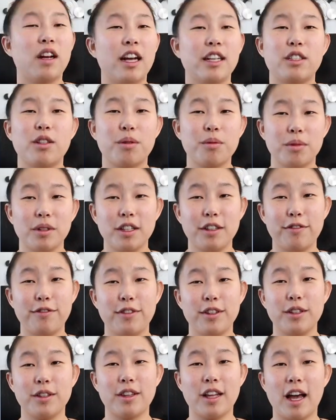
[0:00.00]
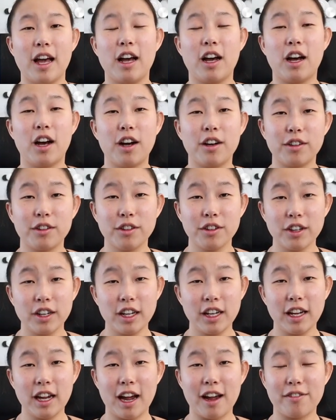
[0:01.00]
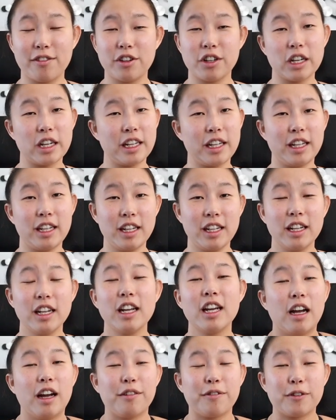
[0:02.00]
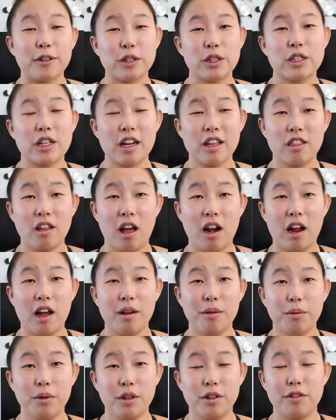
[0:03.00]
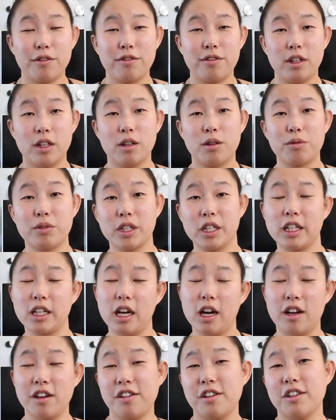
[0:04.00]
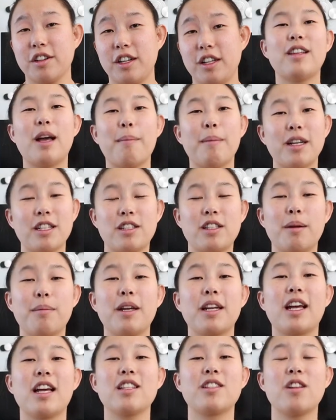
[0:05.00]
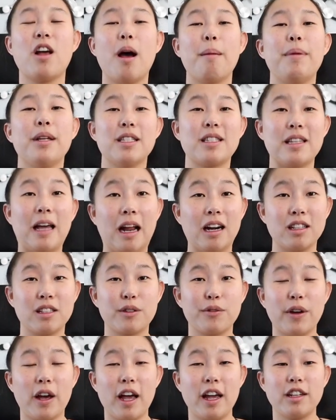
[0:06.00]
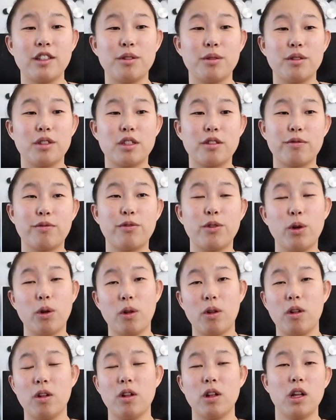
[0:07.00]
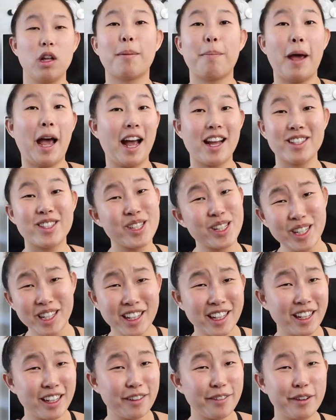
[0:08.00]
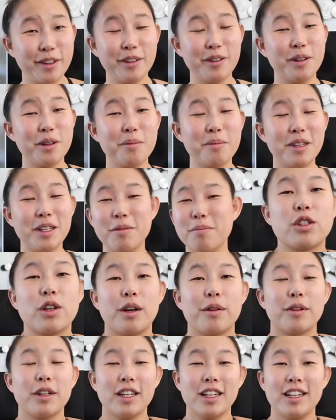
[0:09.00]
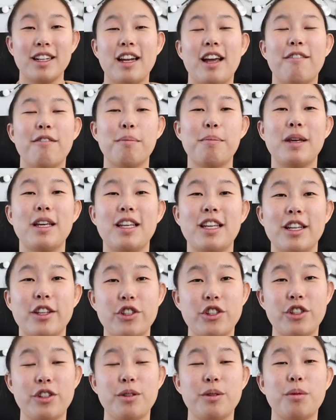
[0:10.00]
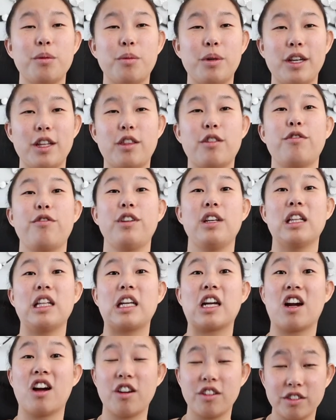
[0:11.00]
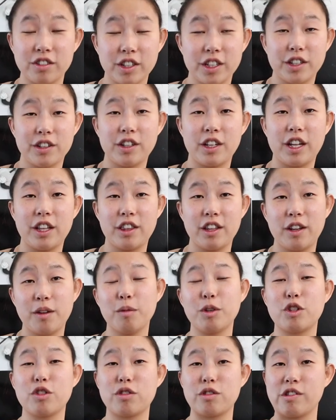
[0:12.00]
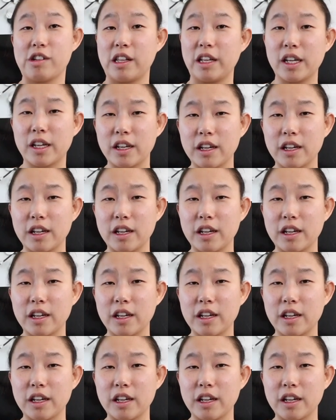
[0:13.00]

I don't really feel that hungry after I eat. At first I thought I would feel really hungry, that my stomach has not been satisfied to its full capacity, if you know what I mean. So I really didn't have a big issue with feeling hungry or anything, which is really